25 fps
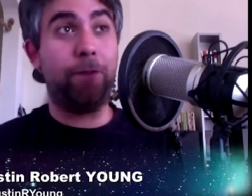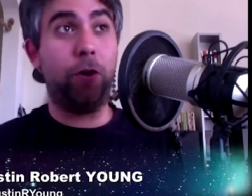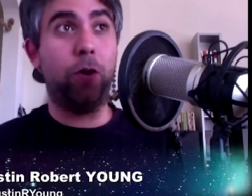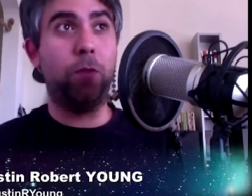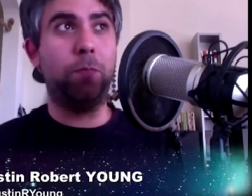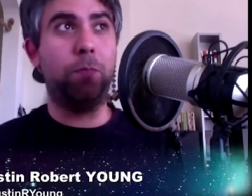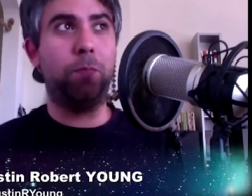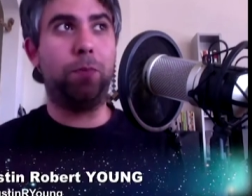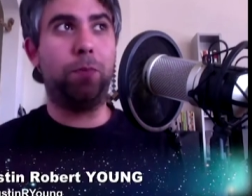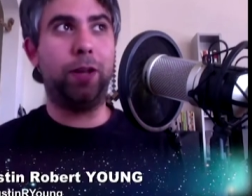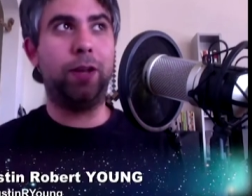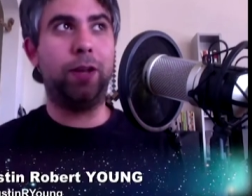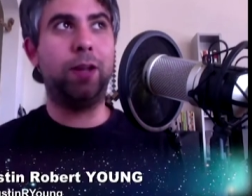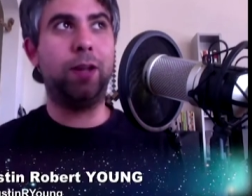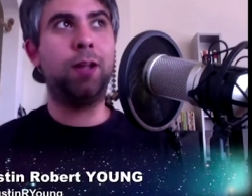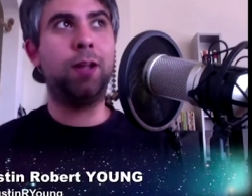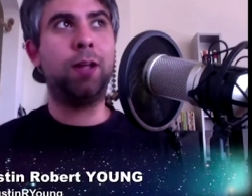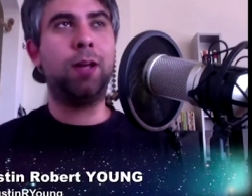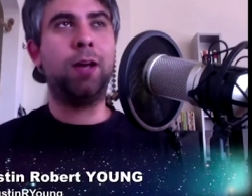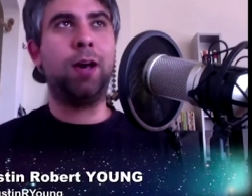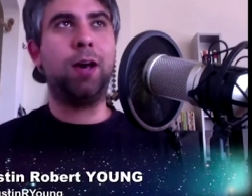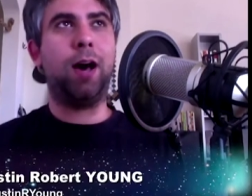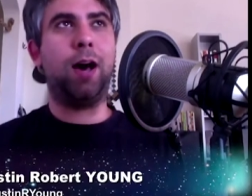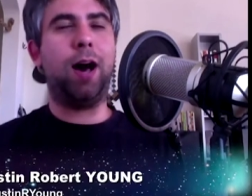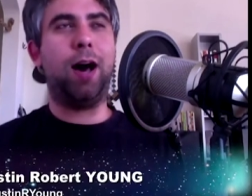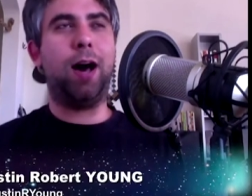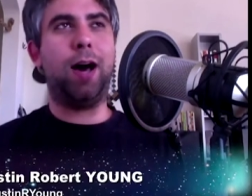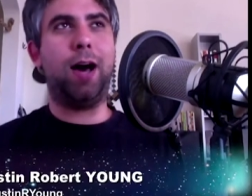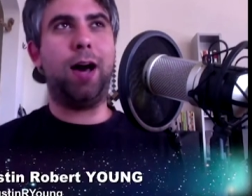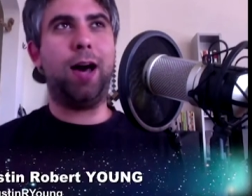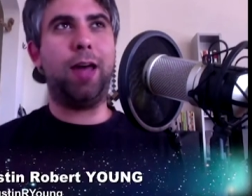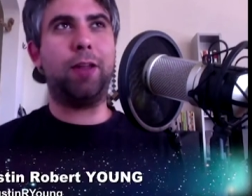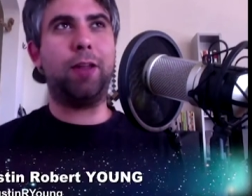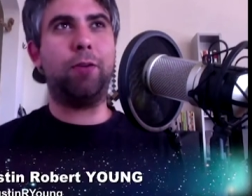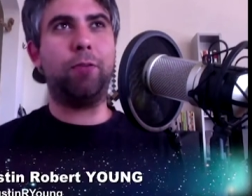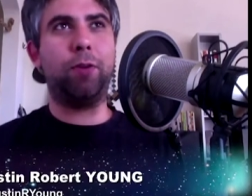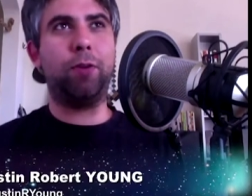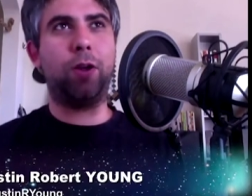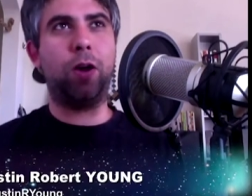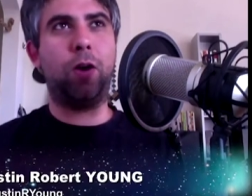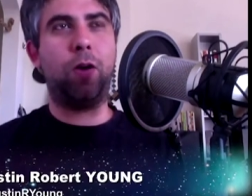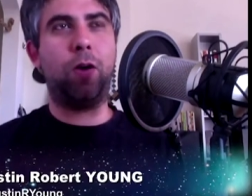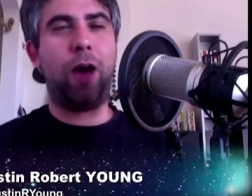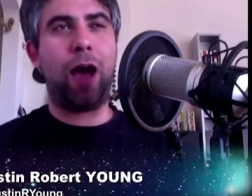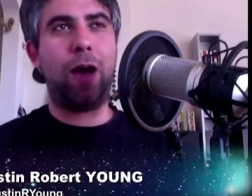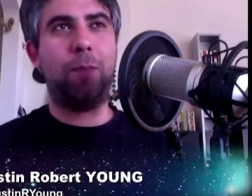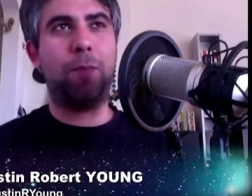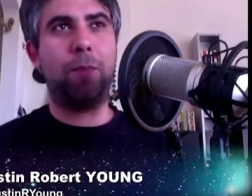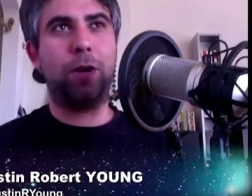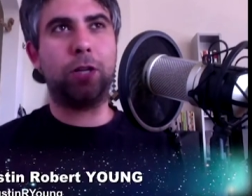iPhone, but I don't
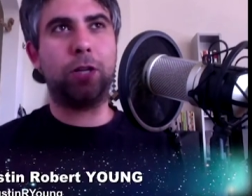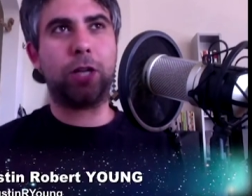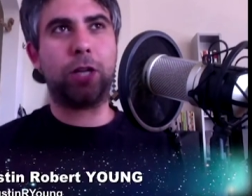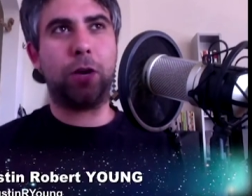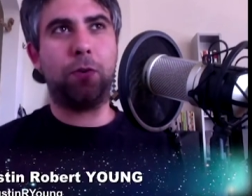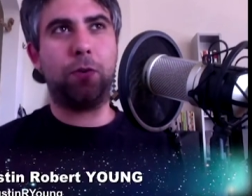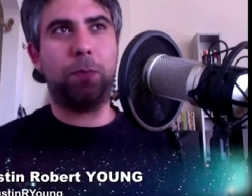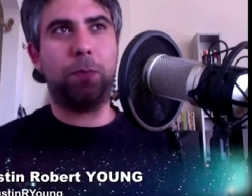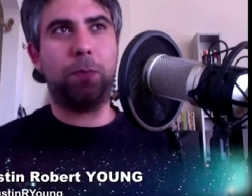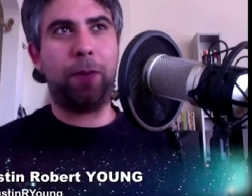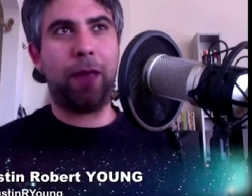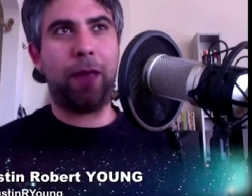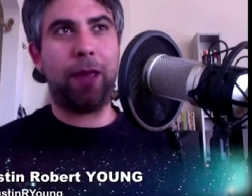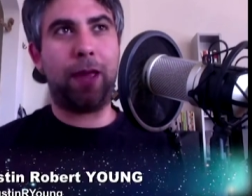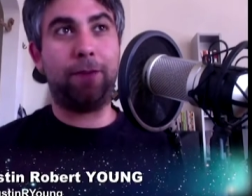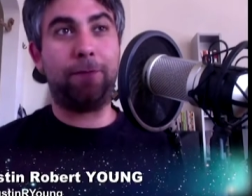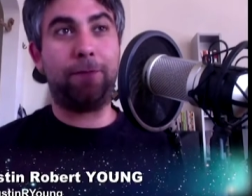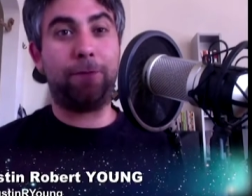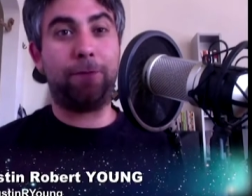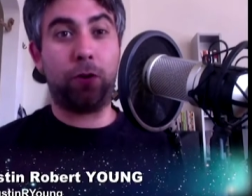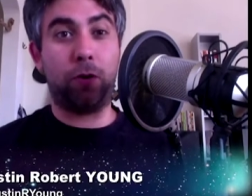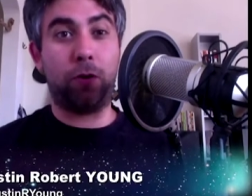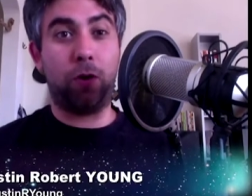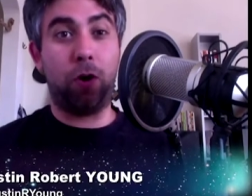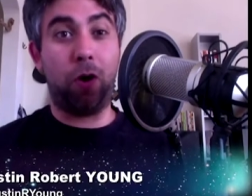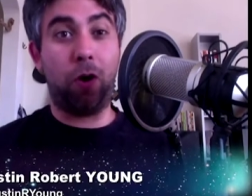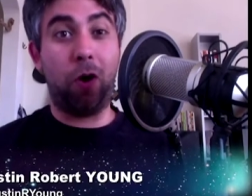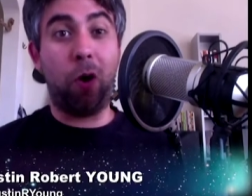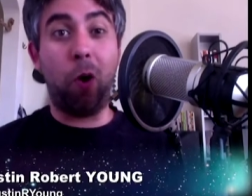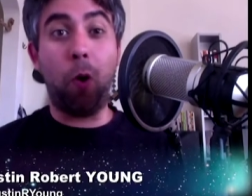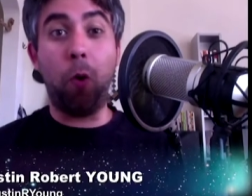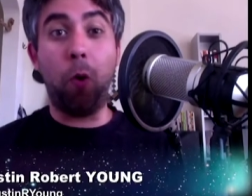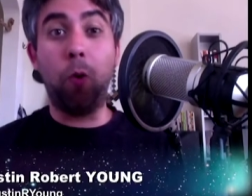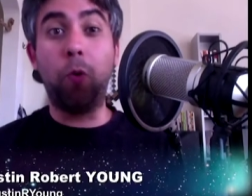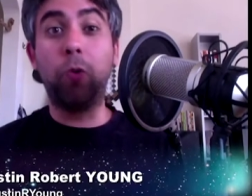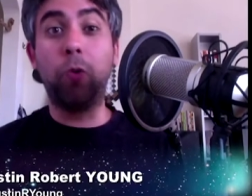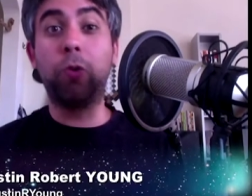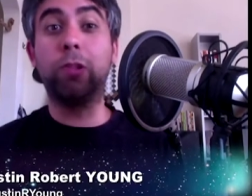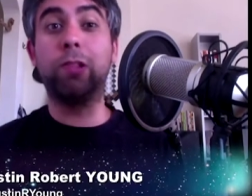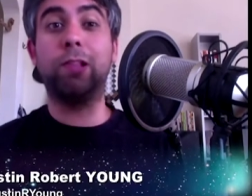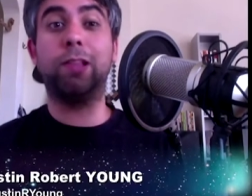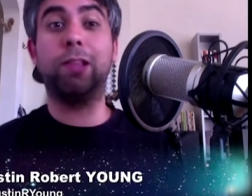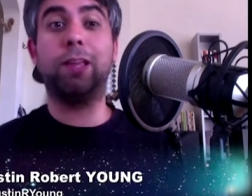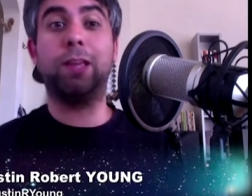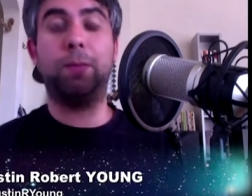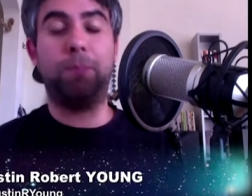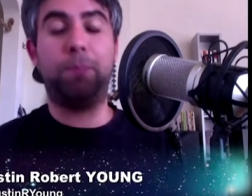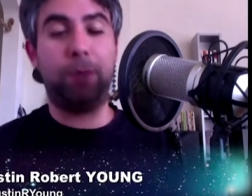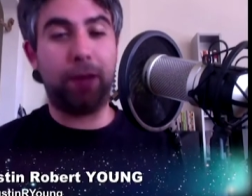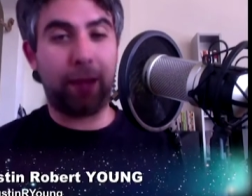know how much I would pay for
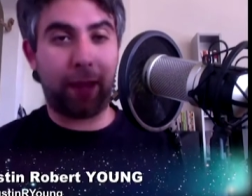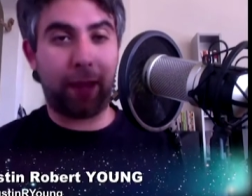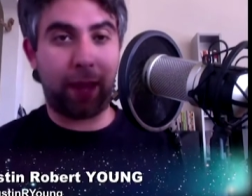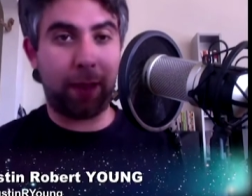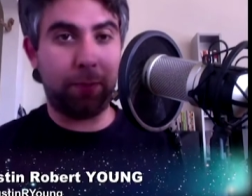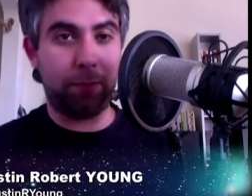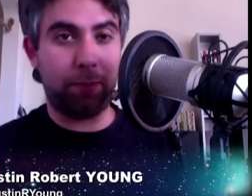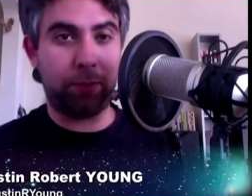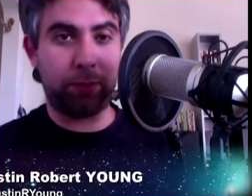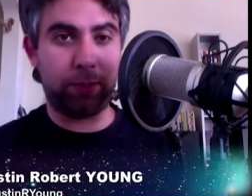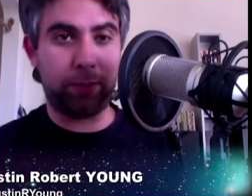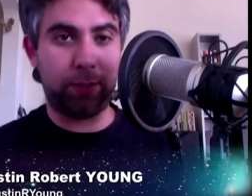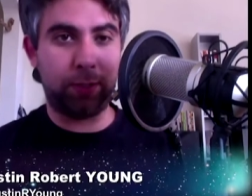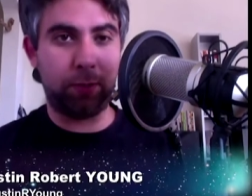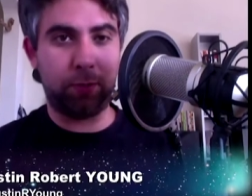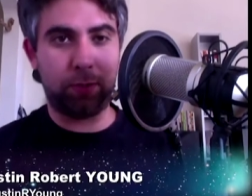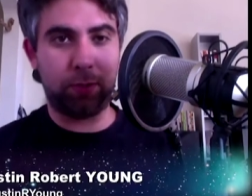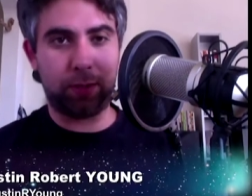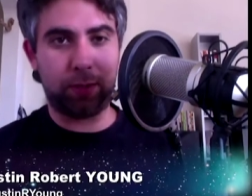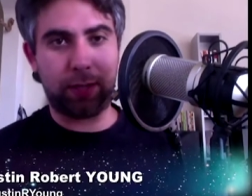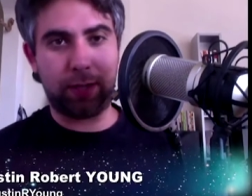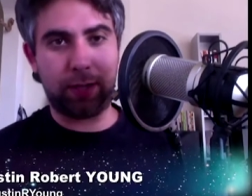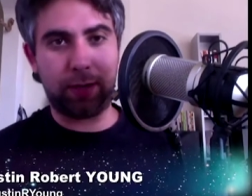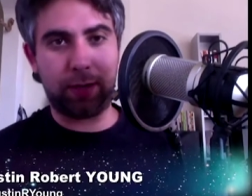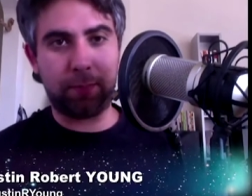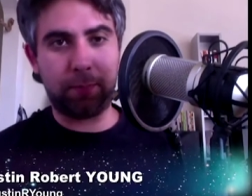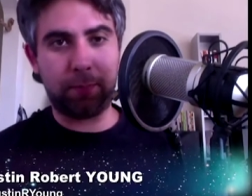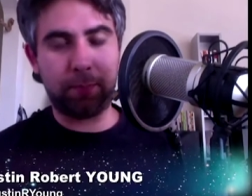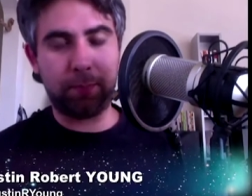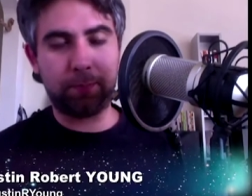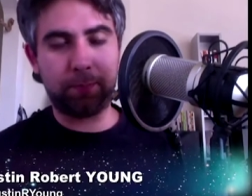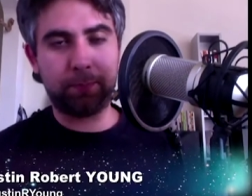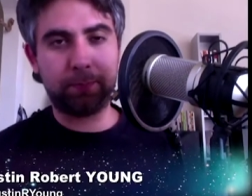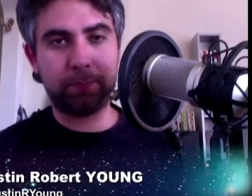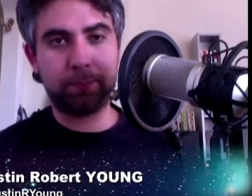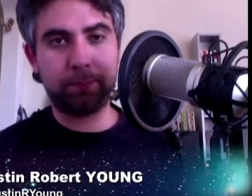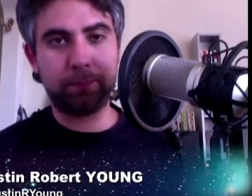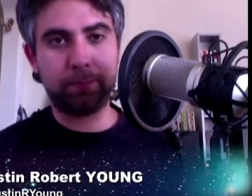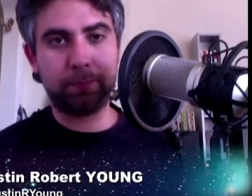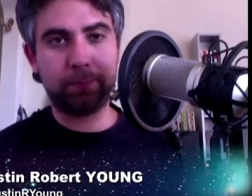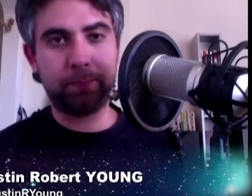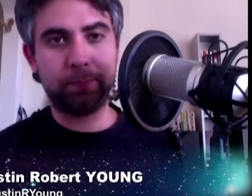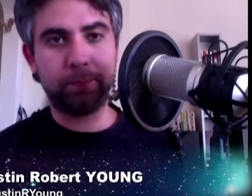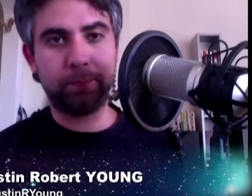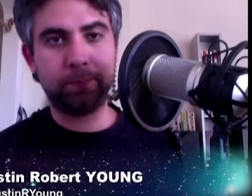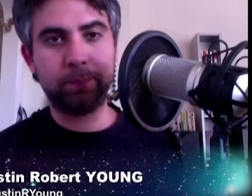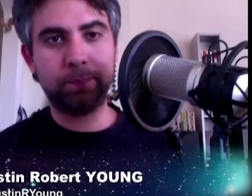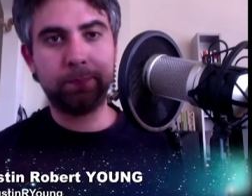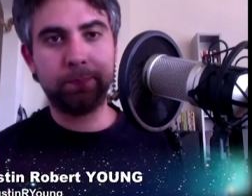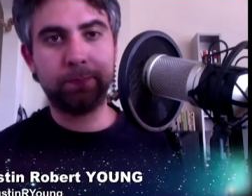only being able to do it there. Right. Now,
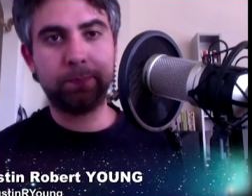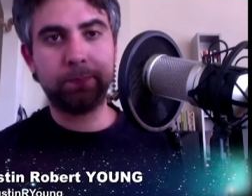I should